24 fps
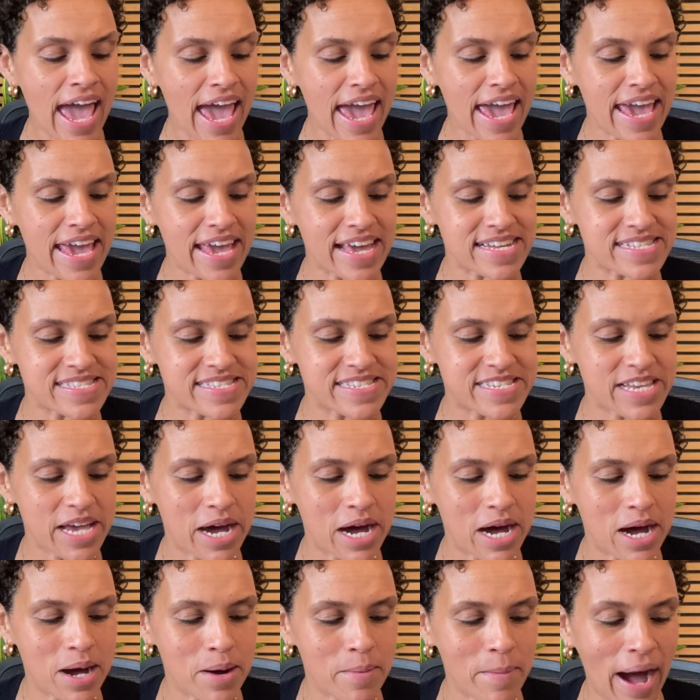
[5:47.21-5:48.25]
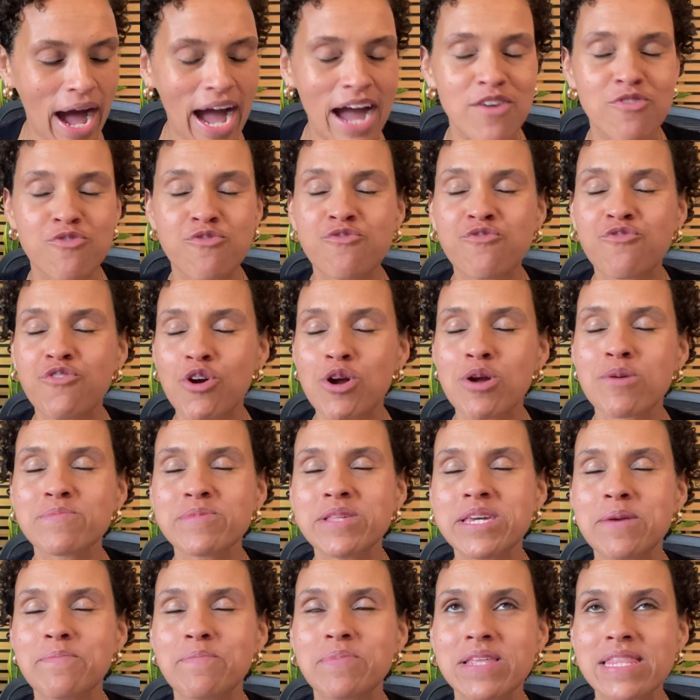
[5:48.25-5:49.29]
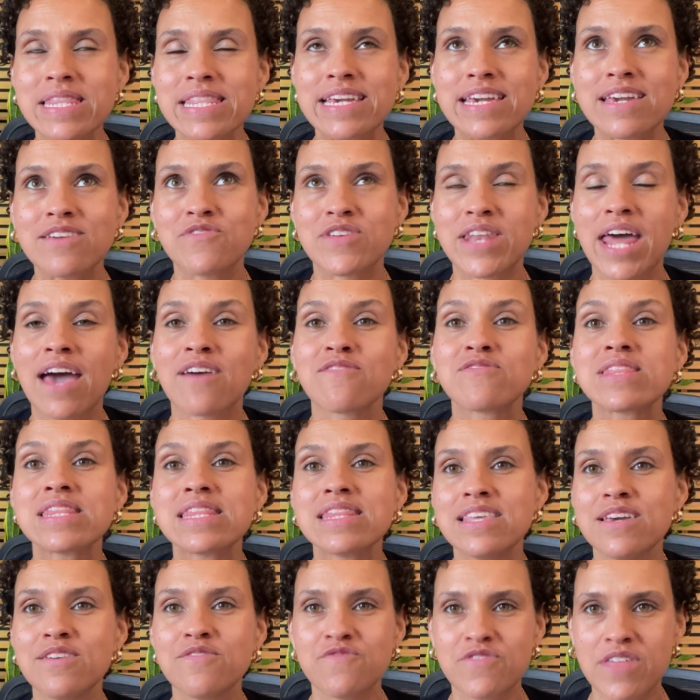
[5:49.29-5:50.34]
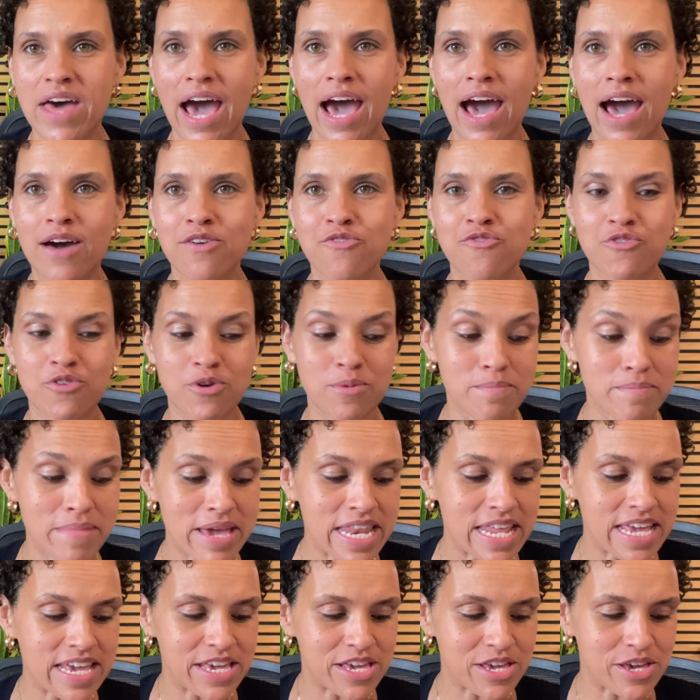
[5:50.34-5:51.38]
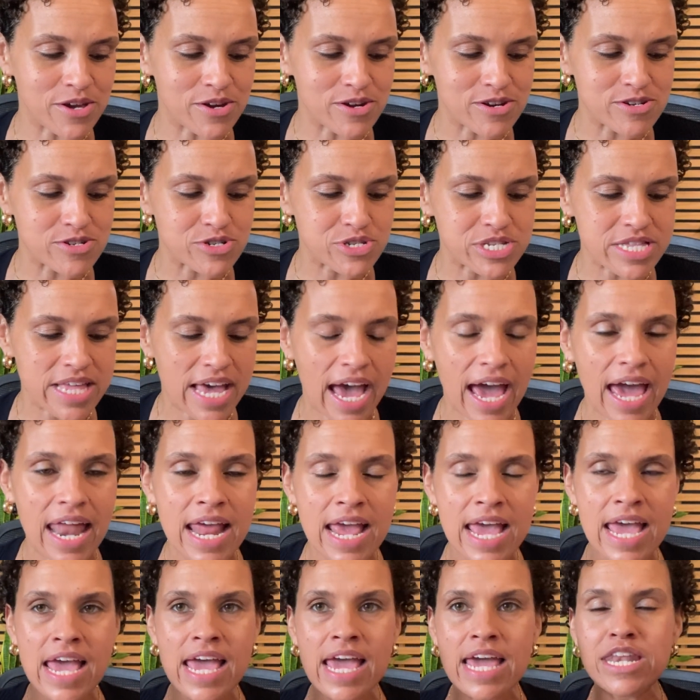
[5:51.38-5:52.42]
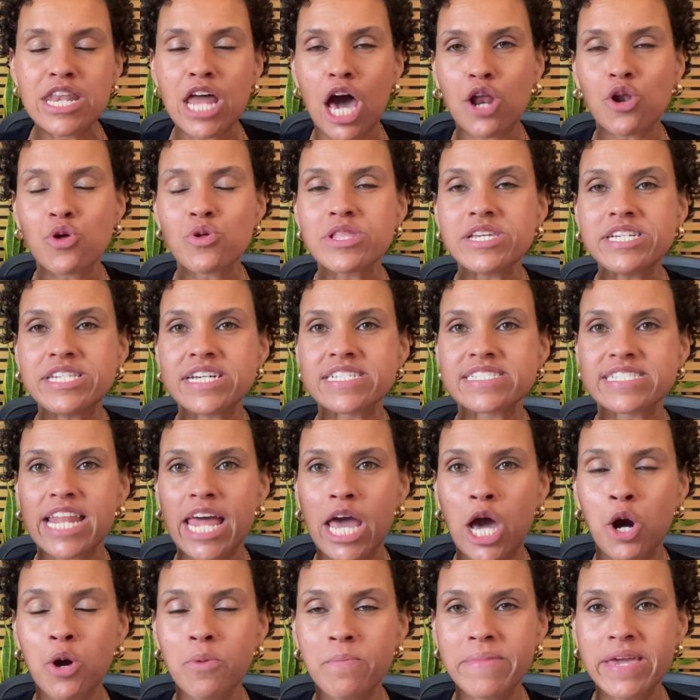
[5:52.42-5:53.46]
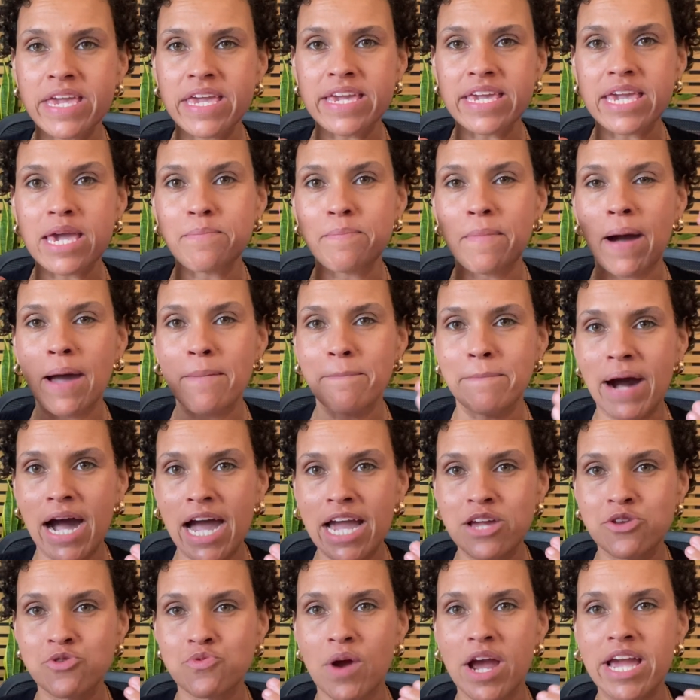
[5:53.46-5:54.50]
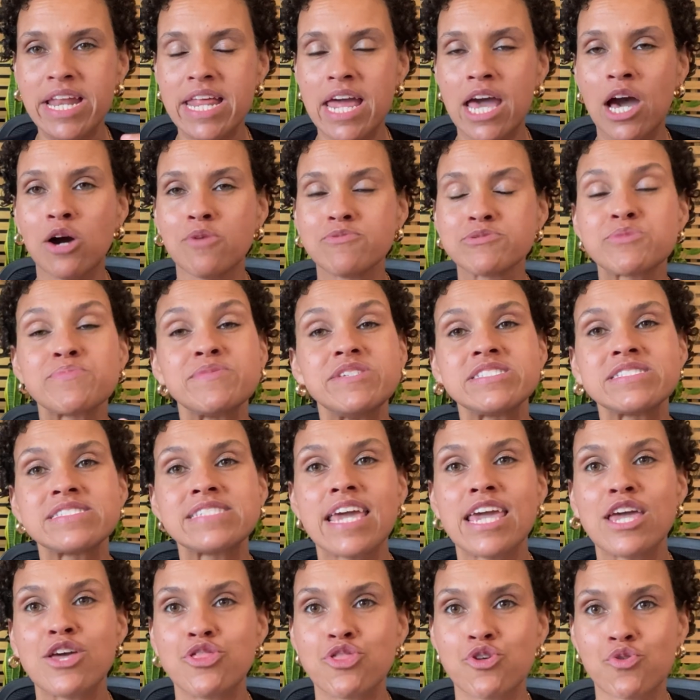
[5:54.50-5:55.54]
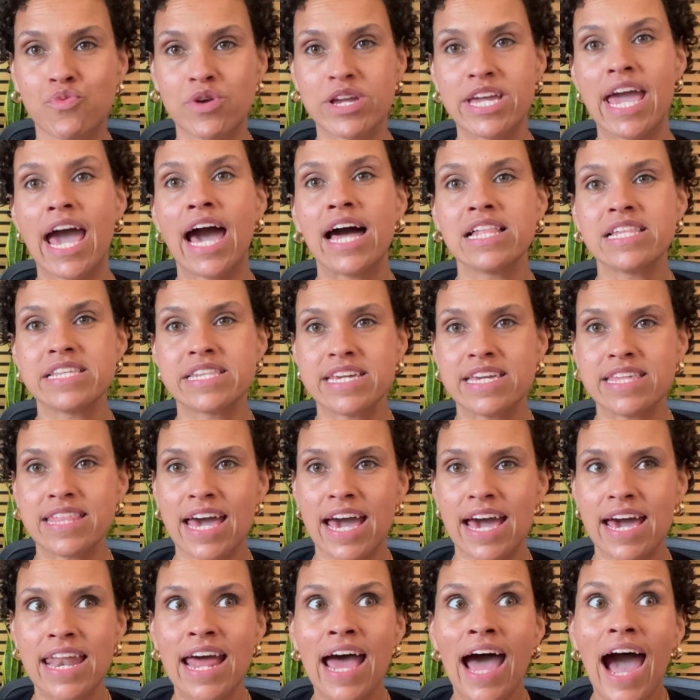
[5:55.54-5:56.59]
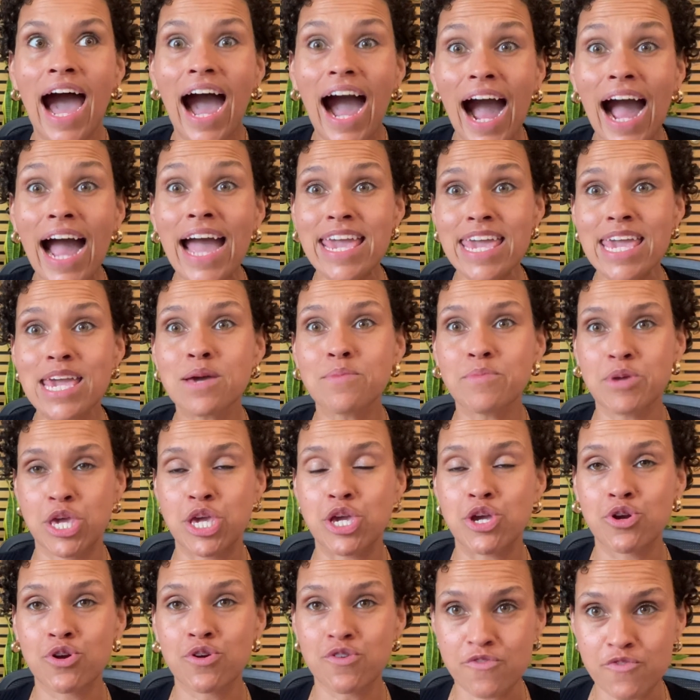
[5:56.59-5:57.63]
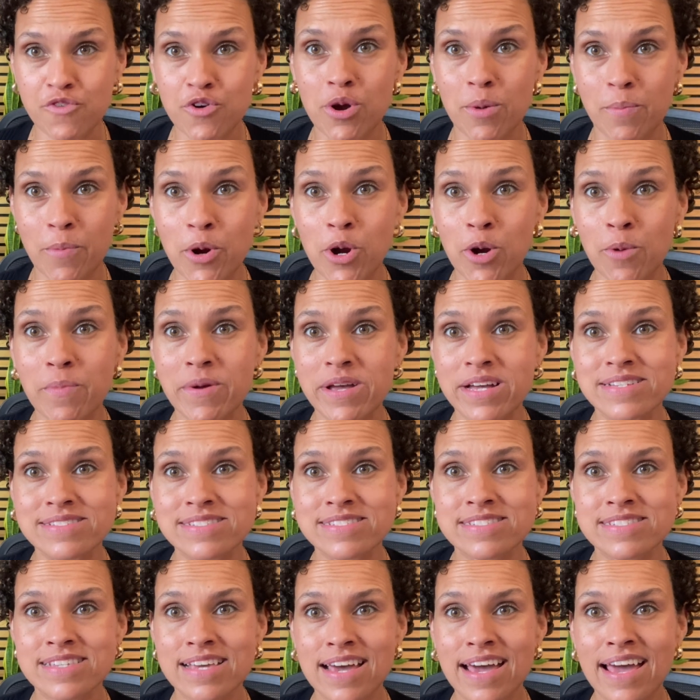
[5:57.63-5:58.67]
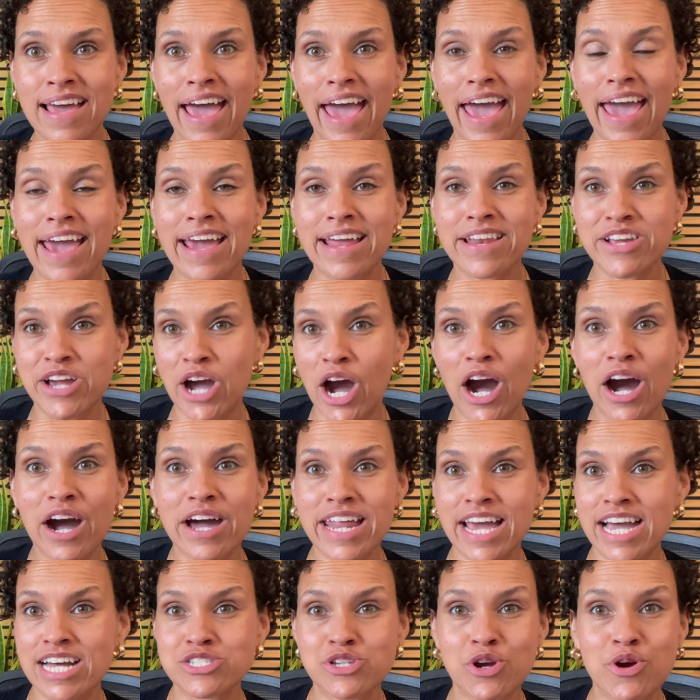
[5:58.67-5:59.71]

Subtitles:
And I firmly believe and have lived that for many years, that not only does it help me get my mind right, it helps me stay in the reality that I am here for a purpose. And God has